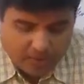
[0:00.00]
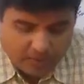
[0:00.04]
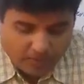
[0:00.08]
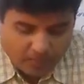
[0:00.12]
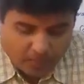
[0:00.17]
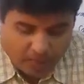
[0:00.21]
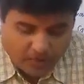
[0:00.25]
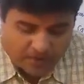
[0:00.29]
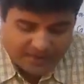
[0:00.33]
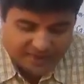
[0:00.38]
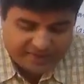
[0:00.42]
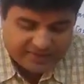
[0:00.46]

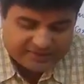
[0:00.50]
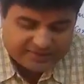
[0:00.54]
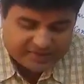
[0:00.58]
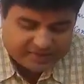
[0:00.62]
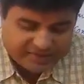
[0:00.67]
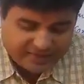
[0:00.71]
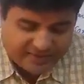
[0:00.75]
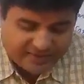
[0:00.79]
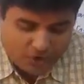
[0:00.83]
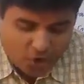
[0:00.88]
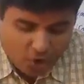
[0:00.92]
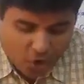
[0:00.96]

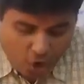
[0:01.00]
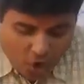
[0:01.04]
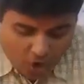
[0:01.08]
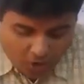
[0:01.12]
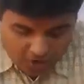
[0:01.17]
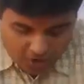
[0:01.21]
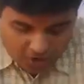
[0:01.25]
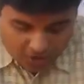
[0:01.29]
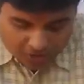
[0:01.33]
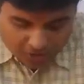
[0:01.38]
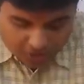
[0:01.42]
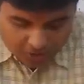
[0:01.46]
Pollination can
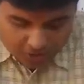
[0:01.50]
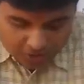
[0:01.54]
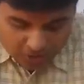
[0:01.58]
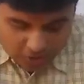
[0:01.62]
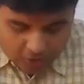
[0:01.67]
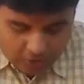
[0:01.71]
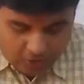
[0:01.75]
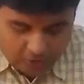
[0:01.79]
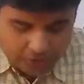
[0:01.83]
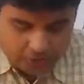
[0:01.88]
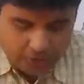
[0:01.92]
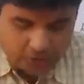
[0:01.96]
occur
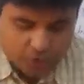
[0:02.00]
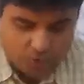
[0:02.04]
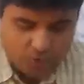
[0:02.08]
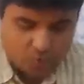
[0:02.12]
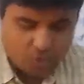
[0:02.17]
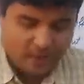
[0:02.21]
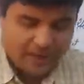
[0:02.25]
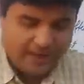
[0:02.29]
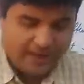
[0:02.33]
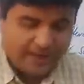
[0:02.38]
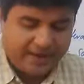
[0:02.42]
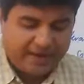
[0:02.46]
due
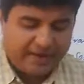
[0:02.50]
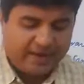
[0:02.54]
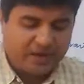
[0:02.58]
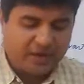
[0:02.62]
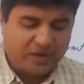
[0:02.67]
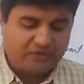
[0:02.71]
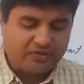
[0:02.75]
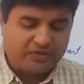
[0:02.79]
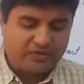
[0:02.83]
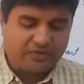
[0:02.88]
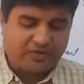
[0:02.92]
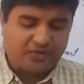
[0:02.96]
to any
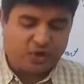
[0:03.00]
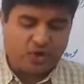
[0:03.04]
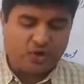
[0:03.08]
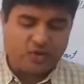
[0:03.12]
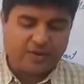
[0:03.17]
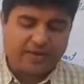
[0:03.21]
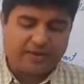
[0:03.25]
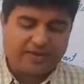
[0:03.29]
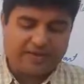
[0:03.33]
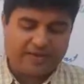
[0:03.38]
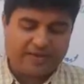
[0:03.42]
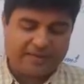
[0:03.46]
of the
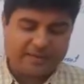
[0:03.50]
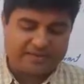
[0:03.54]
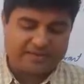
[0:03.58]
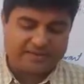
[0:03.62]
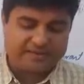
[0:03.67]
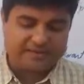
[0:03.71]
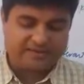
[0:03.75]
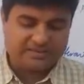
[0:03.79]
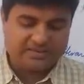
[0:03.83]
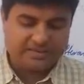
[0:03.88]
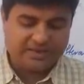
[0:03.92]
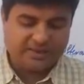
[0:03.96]
following
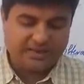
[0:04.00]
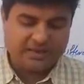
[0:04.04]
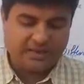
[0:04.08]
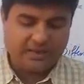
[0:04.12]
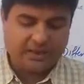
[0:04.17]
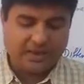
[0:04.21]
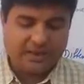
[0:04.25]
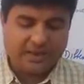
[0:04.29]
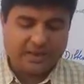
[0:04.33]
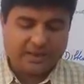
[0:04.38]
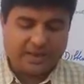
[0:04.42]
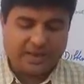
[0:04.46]

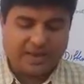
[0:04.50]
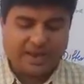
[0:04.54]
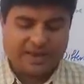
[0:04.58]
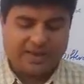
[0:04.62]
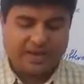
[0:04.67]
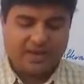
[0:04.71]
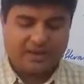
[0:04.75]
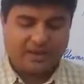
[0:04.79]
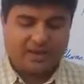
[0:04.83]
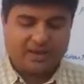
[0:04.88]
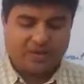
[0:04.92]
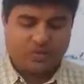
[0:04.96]
agency
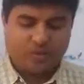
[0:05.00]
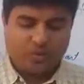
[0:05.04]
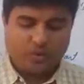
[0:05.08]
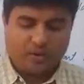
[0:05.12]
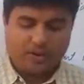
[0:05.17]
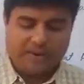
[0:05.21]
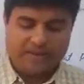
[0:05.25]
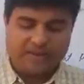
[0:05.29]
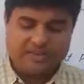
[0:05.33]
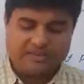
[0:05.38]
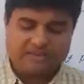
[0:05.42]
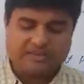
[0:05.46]
like
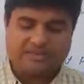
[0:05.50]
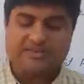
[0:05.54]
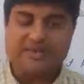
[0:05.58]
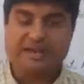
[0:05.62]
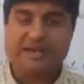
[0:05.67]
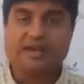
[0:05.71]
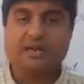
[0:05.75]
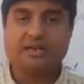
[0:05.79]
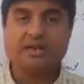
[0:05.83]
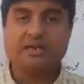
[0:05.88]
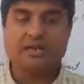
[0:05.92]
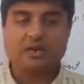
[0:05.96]

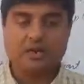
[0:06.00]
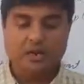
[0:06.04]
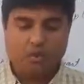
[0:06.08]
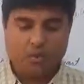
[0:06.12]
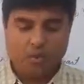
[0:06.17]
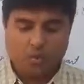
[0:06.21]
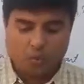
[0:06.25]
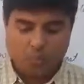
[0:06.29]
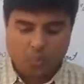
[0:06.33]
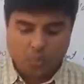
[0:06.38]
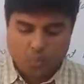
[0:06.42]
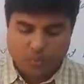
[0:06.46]
insect,
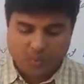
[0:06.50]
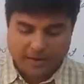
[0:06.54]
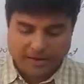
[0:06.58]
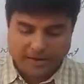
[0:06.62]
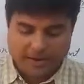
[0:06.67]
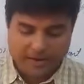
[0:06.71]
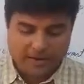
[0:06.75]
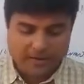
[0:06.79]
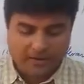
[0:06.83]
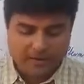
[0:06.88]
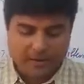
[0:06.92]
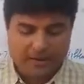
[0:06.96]

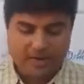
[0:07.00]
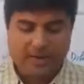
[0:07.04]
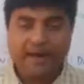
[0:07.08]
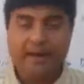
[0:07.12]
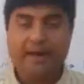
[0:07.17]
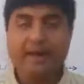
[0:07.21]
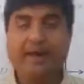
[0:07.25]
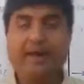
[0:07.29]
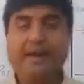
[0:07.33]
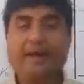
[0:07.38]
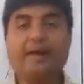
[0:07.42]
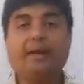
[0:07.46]
wind
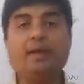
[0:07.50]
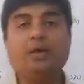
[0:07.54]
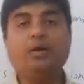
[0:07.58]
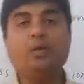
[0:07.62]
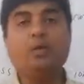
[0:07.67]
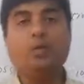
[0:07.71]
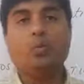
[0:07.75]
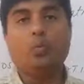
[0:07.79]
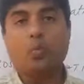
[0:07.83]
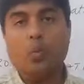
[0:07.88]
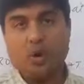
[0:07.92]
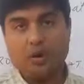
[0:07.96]
and
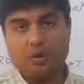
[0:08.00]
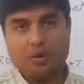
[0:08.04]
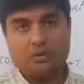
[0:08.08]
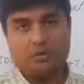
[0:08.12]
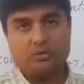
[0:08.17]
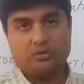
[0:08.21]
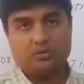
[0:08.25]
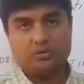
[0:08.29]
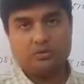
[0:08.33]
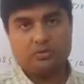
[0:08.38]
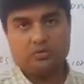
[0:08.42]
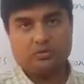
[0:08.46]
water.
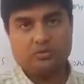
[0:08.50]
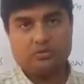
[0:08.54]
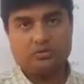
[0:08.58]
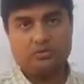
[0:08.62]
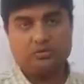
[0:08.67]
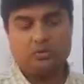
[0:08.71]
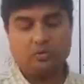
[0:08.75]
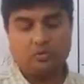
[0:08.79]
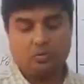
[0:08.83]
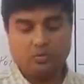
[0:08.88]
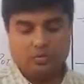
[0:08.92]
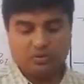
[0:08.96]

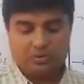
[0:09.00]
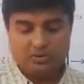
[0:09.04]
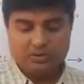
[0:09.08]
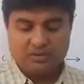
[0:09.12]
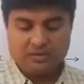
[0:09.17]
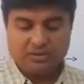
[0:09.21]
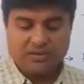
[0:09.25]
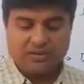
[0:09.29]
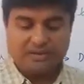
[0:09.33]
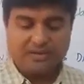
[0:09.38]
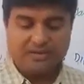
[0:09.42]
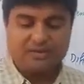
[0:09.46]
So
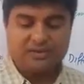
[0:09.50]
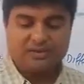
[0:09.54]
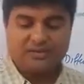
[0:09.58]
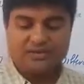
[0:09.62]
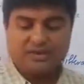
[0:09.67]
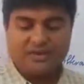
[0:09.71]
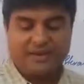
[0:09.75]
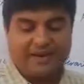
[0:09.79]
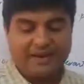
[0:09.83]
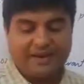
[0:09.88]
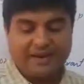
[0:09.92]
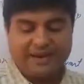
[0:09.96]
these are the
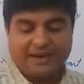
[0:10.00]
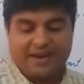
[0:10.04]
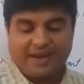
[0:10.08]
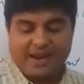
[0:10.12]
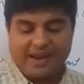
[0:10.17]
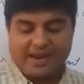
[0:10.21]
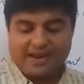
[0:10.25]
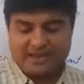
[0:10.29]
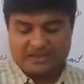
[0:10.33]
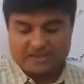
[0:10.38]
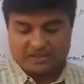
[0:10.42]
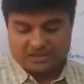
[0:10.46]
three
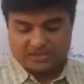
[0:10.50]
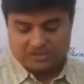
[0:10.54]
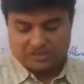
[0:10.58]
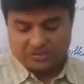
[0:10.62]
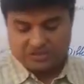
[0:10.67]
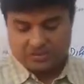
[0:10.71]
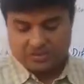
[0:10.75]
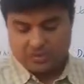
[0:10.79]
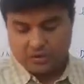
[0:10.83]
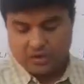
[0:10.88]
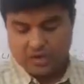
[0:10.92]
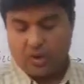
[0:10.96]

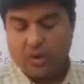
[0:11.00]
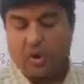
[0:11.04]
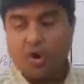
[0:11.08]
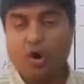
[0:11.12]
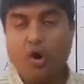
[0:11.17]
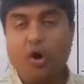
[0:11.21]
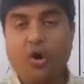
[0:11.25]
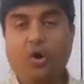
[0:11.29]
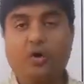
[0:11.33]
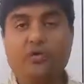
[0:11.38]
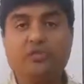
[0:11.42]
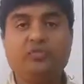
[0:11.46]
agents
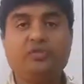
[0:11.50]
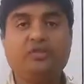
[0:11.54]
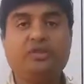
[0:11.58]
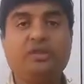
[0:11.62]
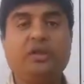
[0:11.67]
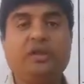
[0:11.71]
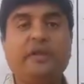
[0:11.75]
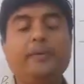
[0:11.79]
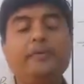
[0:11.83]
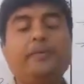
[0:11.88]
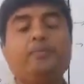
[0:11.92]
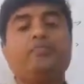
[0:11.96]
of
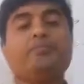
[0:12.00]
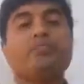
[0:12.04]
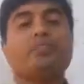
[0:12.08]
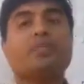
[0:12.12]
the